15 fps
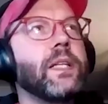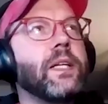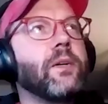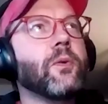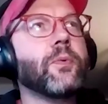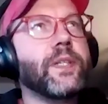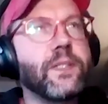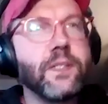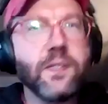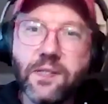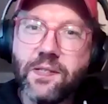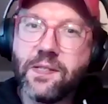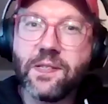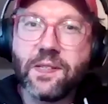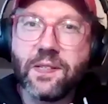legal
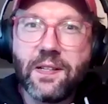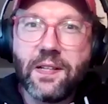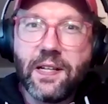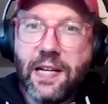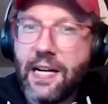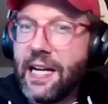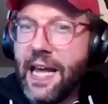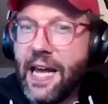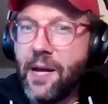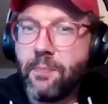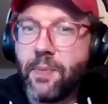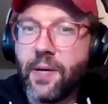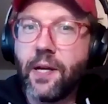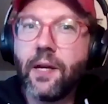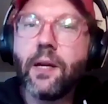reasons, it can't
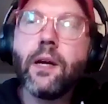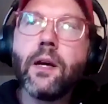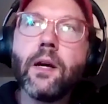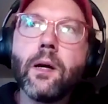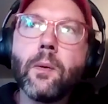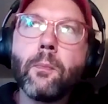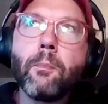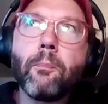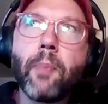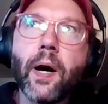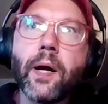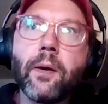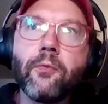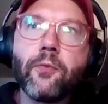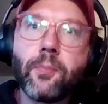be,
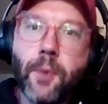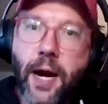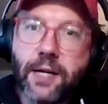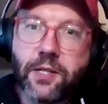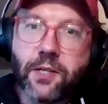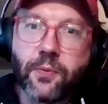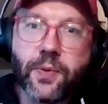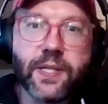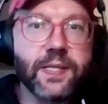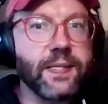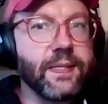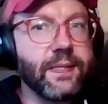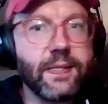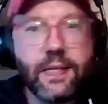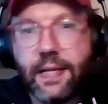but practical
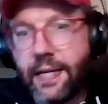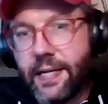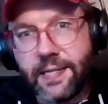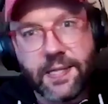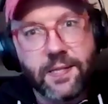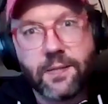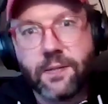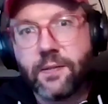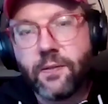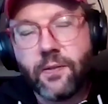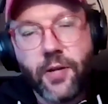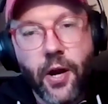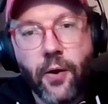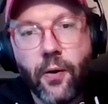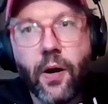reasons, it isn't.
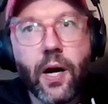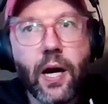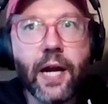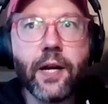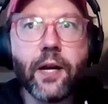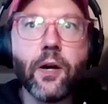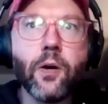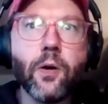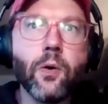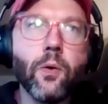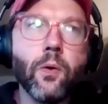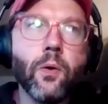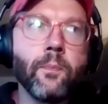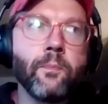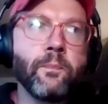No, I
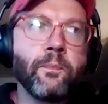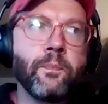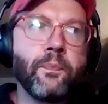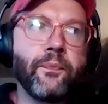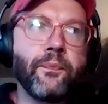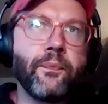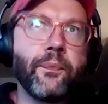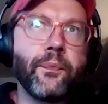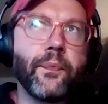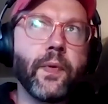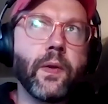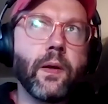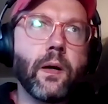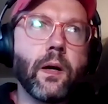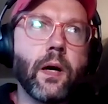know
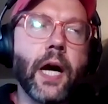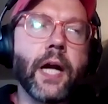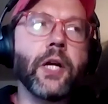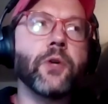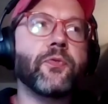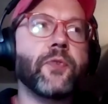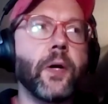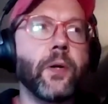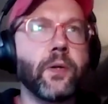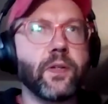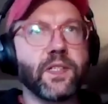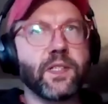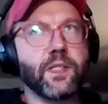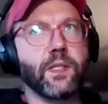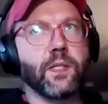
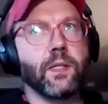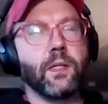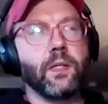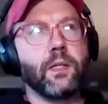folks